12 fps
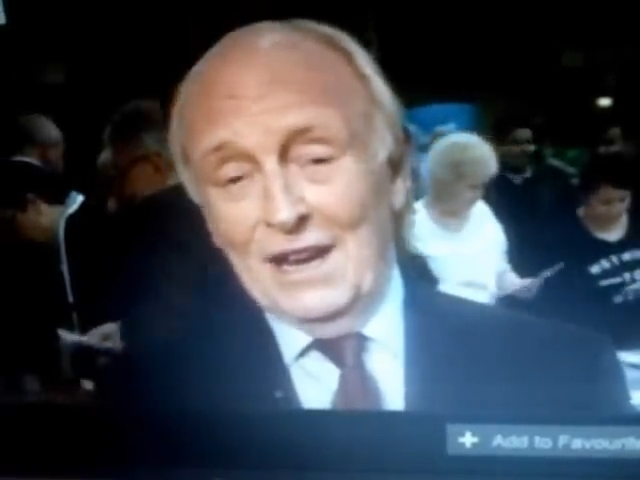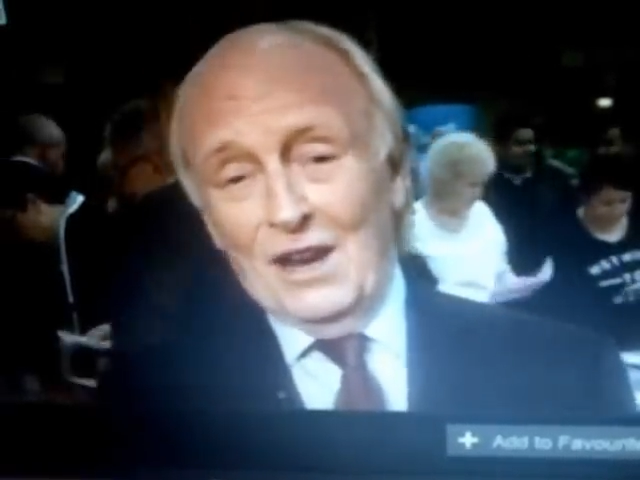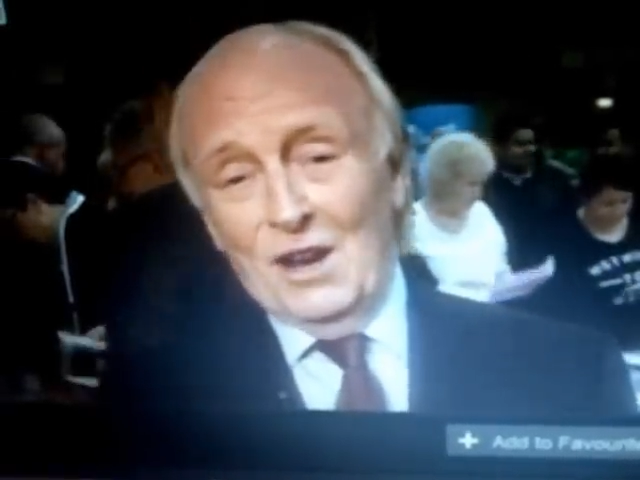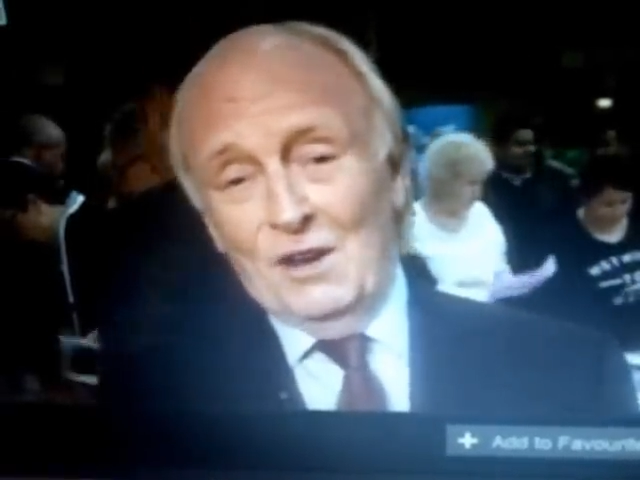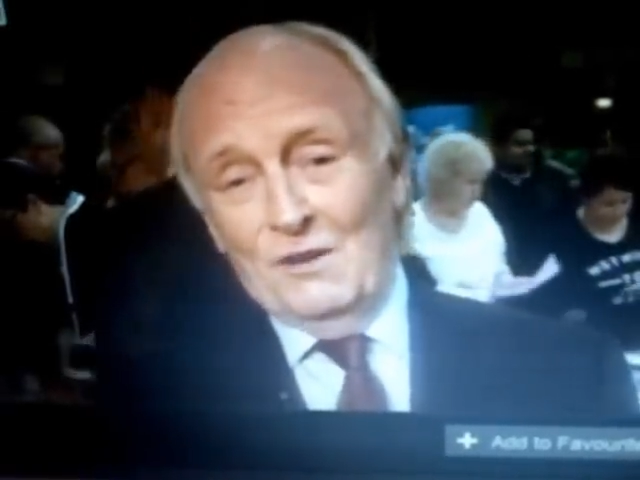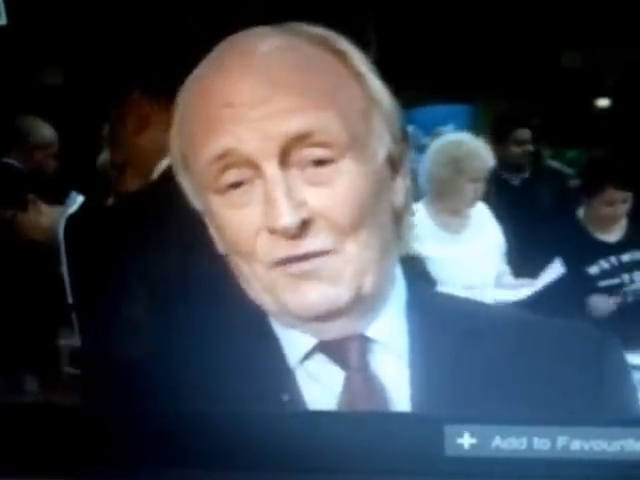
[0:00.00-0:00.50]

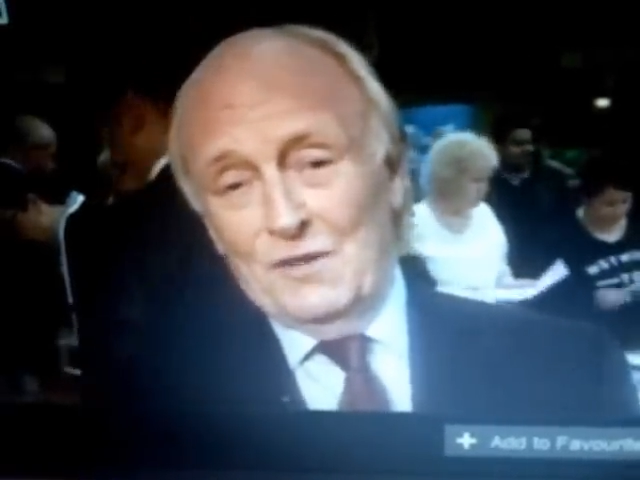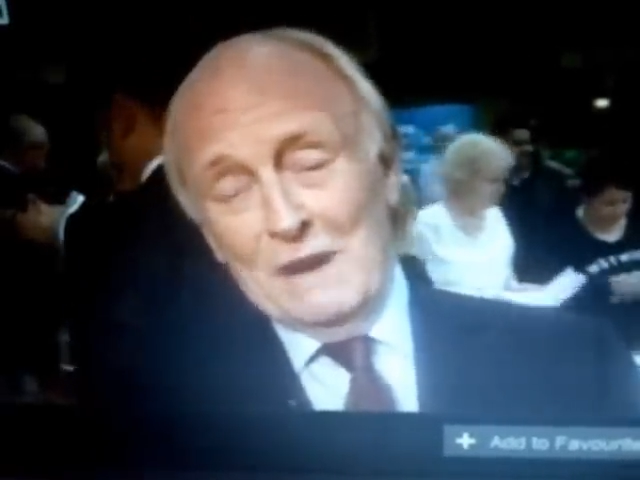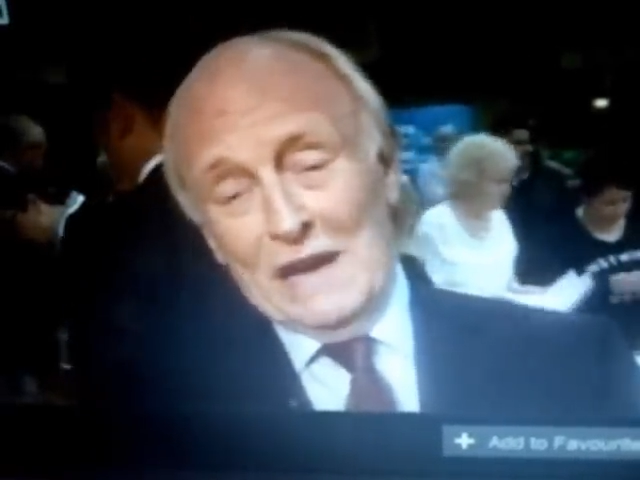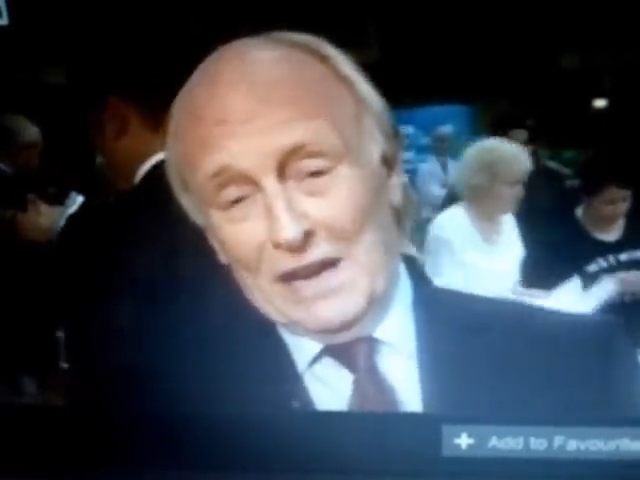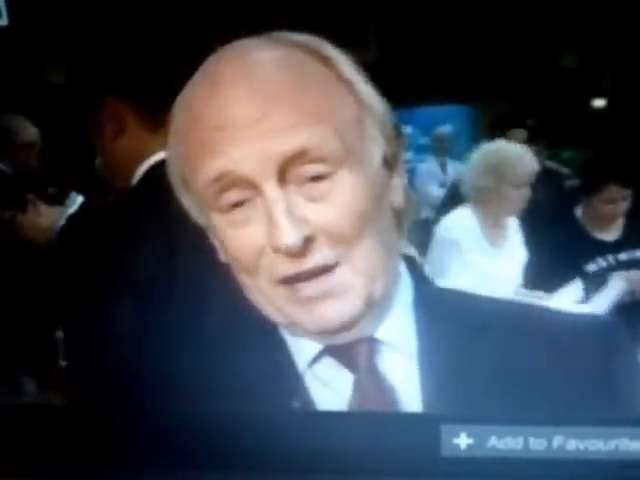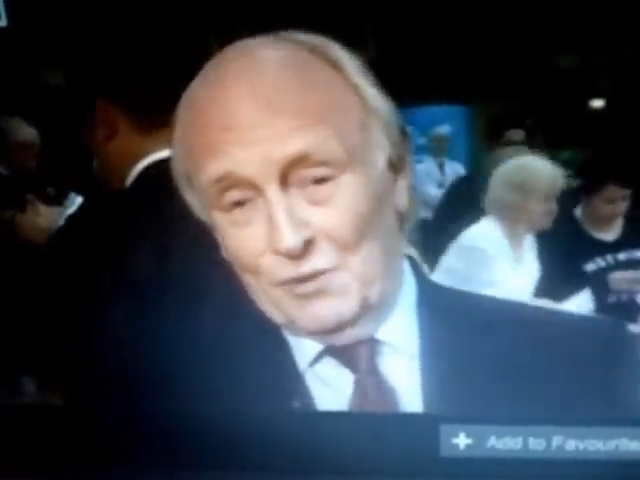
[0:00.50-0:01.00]
of the
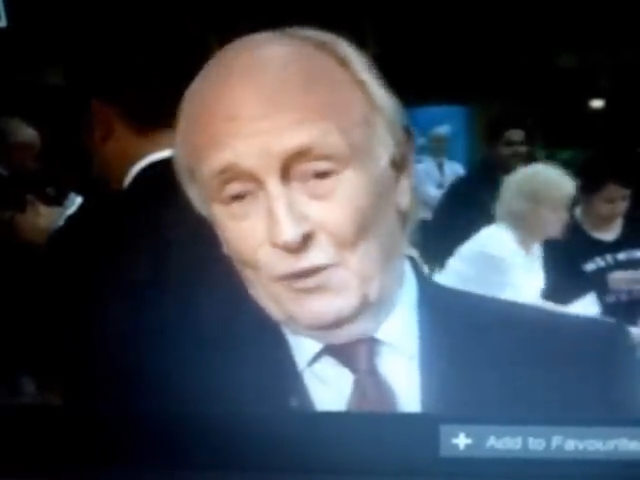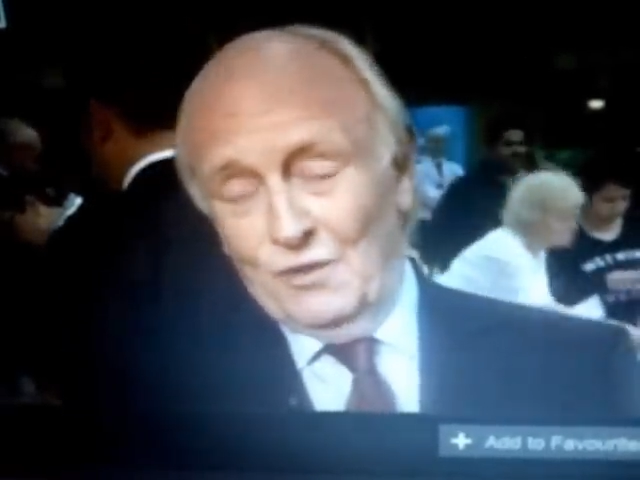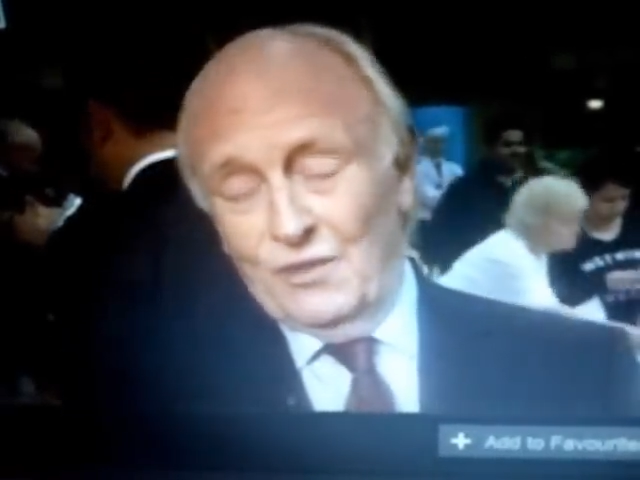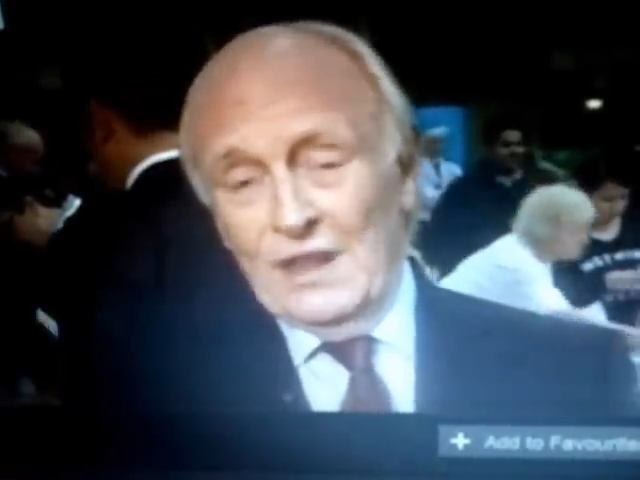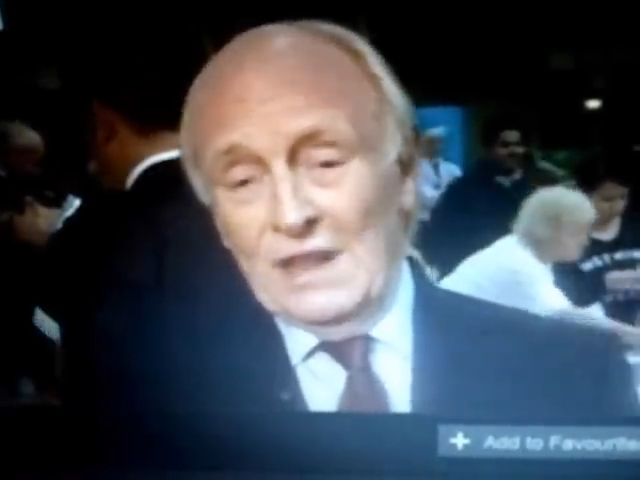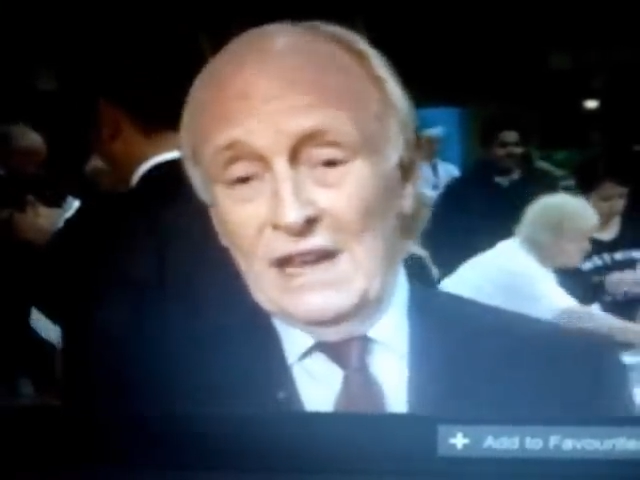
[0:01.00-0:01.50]
ballot
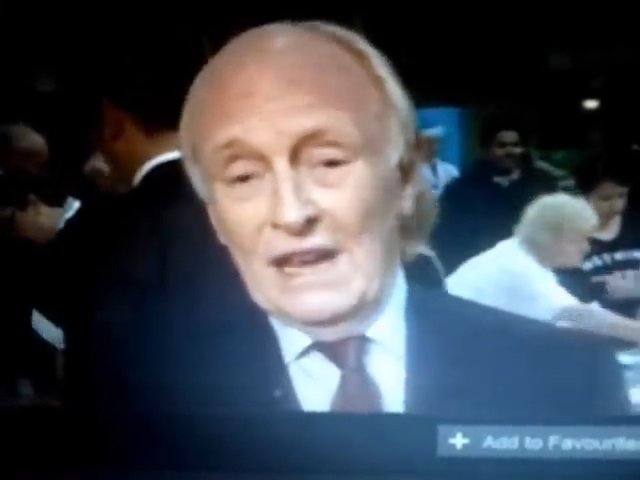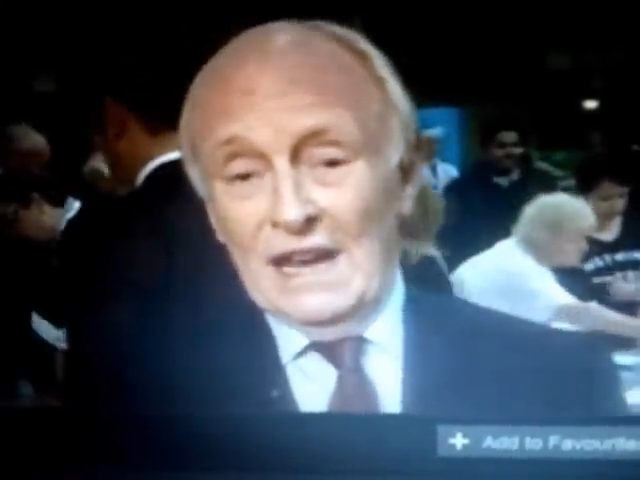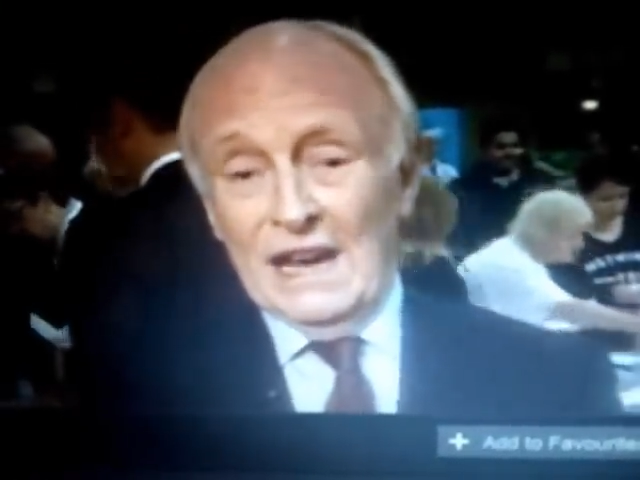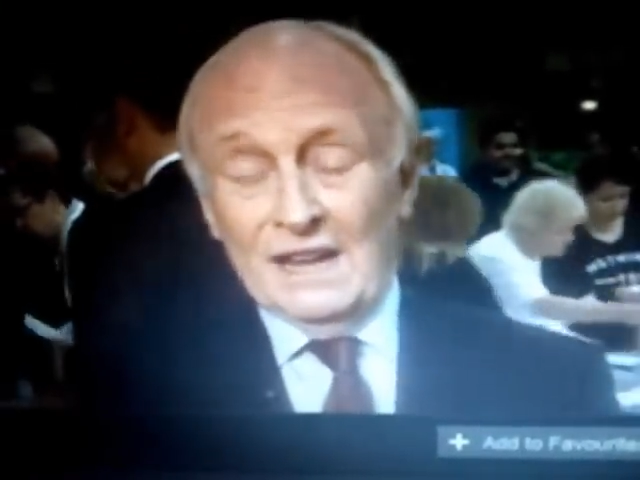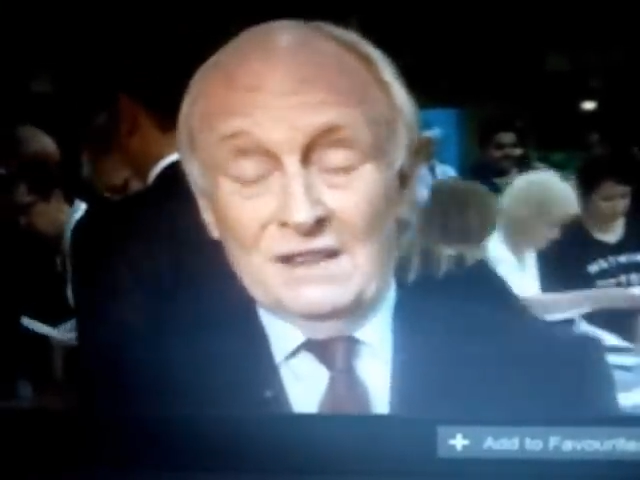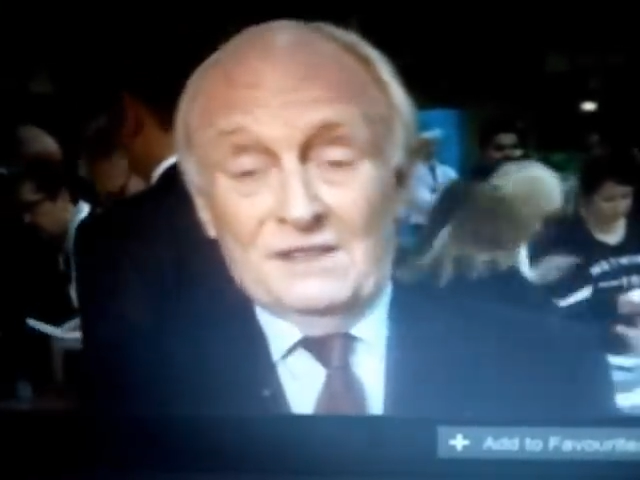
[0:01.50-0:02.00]
booth.
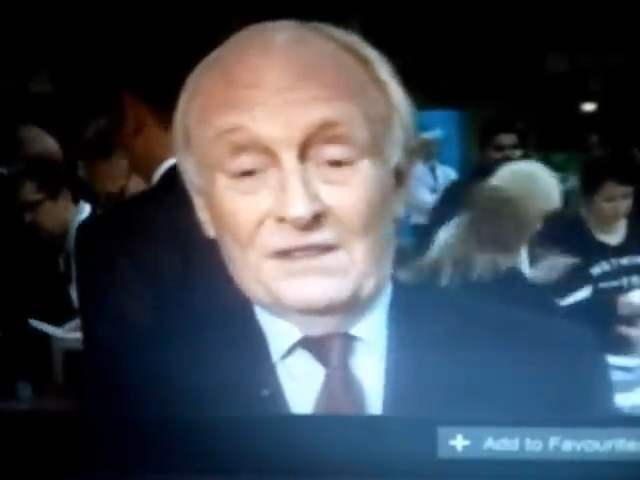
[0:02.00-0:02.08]
And